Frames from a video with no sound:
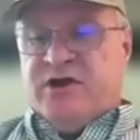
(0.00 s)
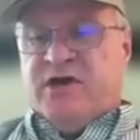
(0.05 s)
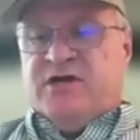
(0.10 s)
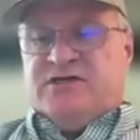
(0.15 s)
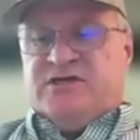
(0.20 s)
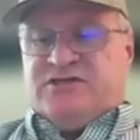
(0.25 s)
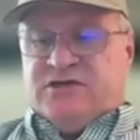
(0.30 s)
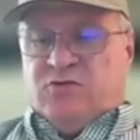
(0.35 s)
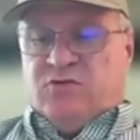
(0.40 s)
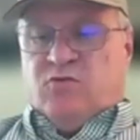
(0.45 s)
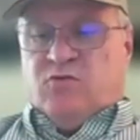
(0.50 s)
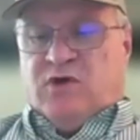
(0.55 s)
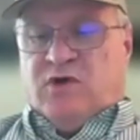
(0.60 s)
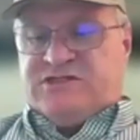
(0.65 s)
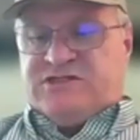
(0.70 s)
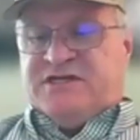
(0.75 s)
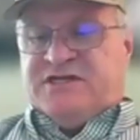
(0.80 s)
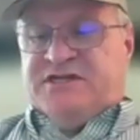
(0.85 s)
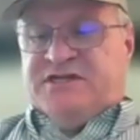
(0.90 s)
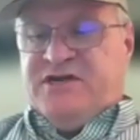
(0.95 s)
So
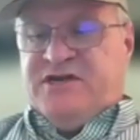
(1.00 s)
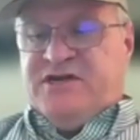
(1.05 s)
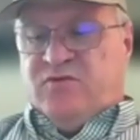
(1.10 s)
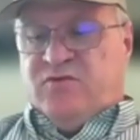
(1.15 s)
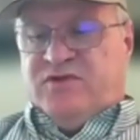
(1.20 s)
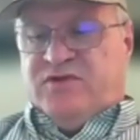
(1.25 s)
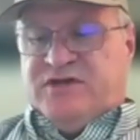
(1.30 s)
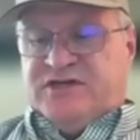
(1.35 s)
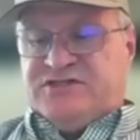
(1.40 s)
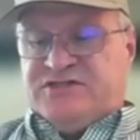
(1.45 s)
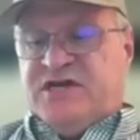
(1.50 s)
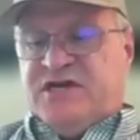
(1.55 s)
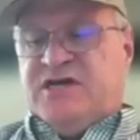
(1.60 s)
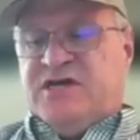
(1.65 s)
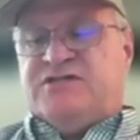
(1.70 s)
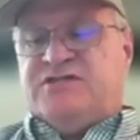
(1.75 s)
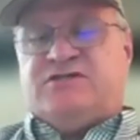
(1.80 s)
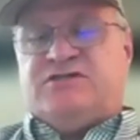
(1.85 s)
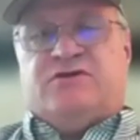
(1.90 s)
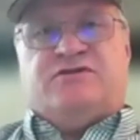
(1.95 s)
what's the deal with this?
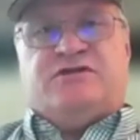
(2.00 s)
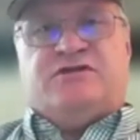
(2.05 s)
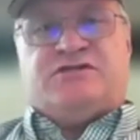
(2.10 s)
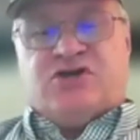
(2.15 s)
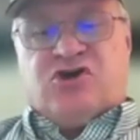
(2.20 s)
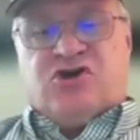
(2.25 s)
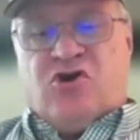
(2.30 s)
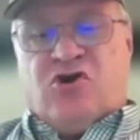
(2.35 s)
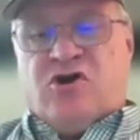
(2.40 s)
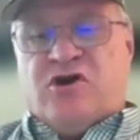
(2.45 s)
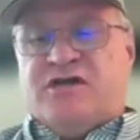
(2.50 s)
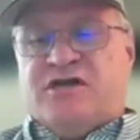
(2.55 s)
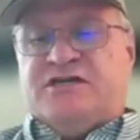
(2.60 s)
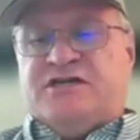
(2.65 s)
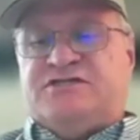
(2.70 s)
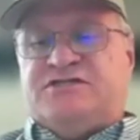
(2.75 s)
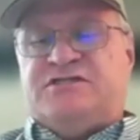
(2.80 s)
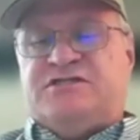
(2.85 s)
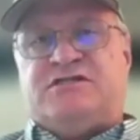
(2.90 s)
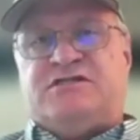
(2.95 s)
So this card
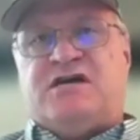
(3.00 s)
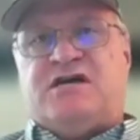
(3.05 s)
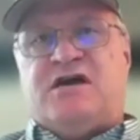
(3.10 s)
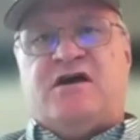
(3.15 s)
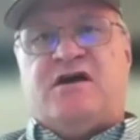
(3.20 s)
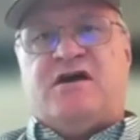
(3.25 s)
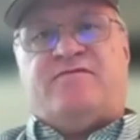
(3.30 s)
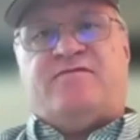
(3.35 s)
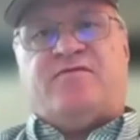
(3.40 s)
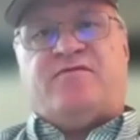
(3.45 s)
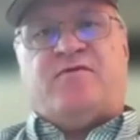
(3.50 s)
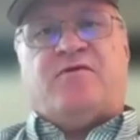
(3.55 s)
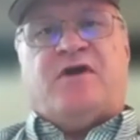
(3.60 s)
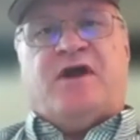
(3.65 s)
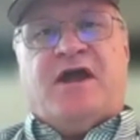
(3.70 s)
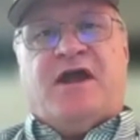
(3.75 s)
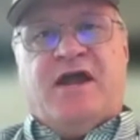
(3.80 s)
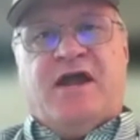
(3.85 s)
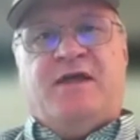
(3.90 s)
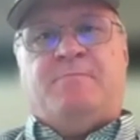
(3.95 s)
is designed for
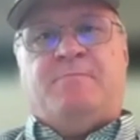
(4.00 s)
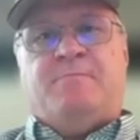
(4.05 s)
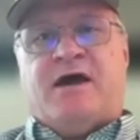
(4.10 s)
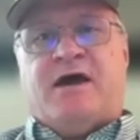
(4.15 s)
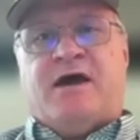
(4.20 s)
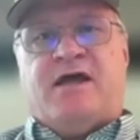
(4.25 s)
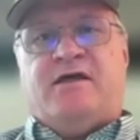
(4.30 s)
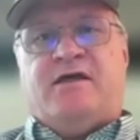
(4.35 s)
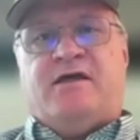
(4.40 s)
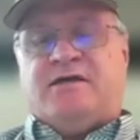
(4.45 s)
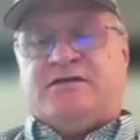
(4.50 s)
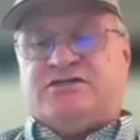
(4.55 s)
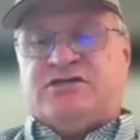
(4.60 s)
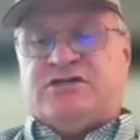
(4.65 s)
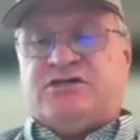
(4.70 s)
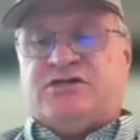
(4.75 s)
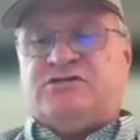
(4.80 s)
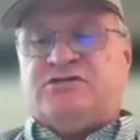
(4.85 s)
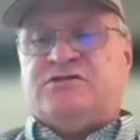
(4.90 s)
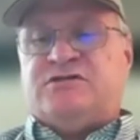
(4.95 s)
anybody
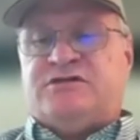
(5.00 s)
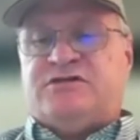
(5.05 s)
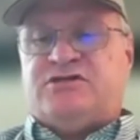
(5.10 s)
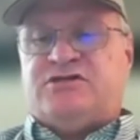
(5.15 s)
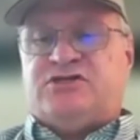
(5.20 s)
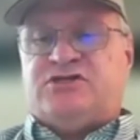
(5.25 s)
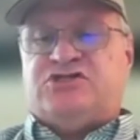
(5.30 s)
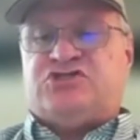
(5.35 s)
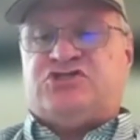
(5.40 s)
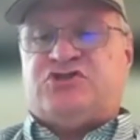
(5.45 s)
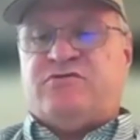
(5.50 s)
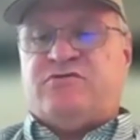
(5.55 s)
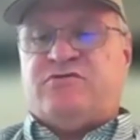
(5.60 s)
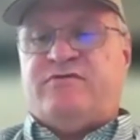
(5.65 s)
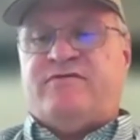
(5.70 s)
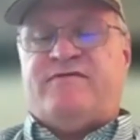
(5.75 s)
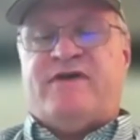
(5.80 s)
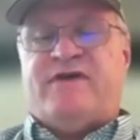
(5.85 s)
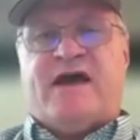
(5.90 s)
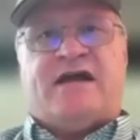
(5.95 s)
that's a
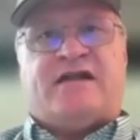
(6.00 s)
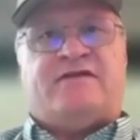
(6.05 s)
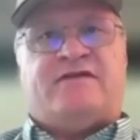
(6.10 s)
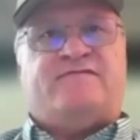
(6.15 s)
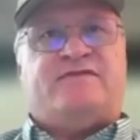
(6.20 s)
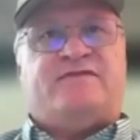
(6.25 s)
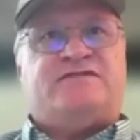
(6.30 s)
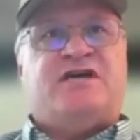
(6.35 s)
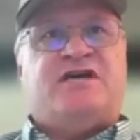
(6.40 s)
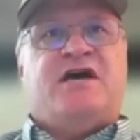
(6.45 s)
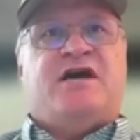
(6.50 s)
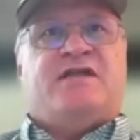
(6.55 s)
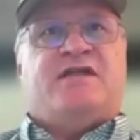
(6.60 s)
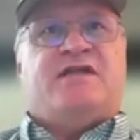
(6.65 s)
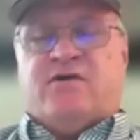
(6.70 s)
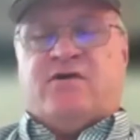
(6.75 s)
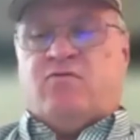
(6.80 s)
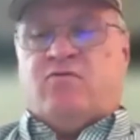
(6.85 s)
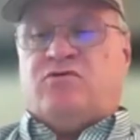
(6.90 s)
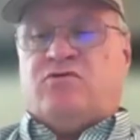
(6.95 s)
conservative activist
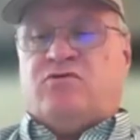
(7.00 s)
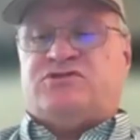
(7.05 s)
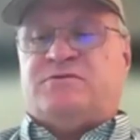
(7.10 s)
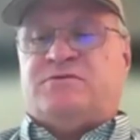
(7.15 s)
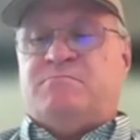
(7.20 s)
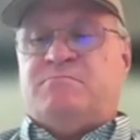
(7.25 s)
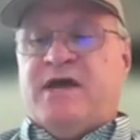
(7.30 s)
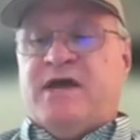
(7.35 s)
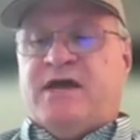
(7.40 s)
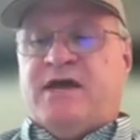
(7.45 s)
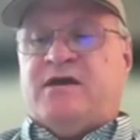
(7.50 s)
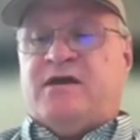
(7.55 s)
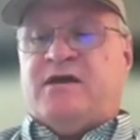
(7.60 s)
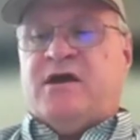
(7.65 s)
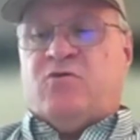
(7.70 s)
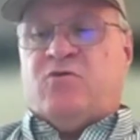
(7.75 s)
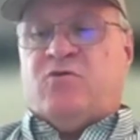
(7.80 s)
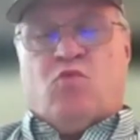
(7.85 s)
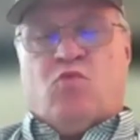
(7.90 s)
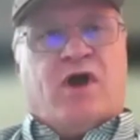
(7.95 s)
that wants to
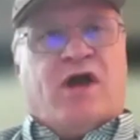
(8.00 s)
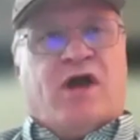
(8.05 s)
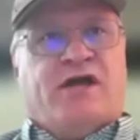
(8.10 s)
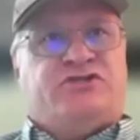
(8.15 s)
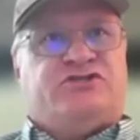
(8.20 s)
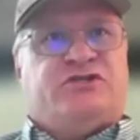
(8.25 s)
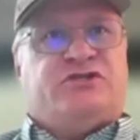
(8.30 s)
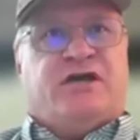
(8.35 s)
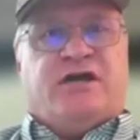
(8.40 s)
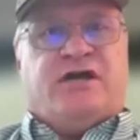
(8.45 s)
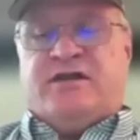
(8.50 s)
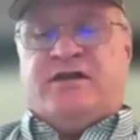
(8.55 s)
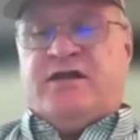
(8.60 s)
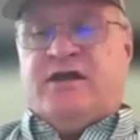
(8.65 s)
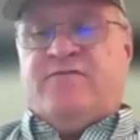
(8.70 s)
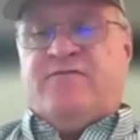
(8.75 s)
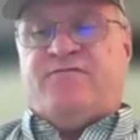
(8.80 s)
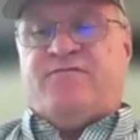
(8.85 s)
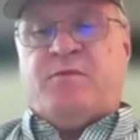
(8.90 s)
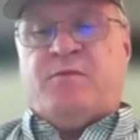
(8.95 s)
wage an
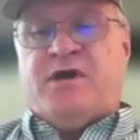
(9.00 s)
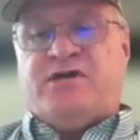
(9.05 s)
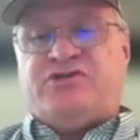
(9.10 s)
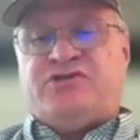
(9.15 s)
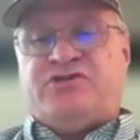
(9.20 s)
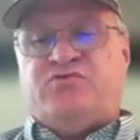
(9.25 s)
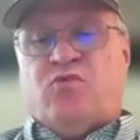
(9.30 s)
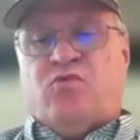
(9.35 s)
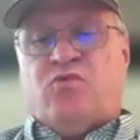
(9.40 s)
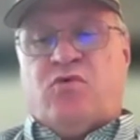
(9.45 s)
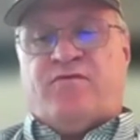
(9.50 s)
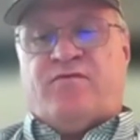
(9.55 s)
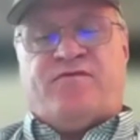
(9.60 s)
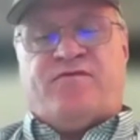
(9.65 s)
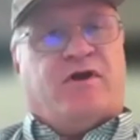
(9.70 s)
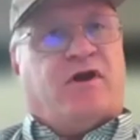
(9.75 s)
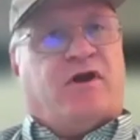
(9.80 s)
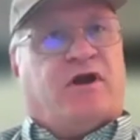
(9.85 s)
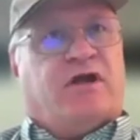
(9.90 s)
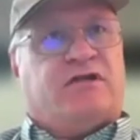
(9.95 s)
information
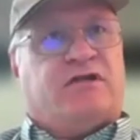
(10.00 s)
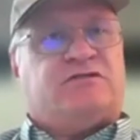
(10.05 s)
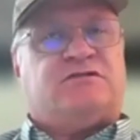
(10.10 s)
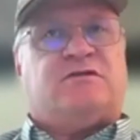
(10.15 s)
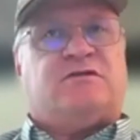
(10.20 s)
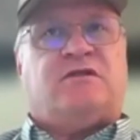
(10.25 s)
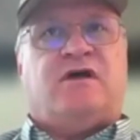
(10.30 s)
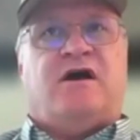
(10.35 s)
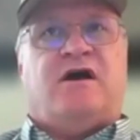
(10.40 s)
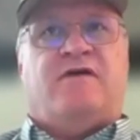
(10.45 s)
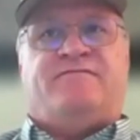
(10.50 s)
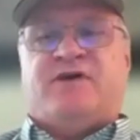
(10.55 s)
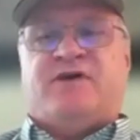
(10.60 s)
warfare against the left.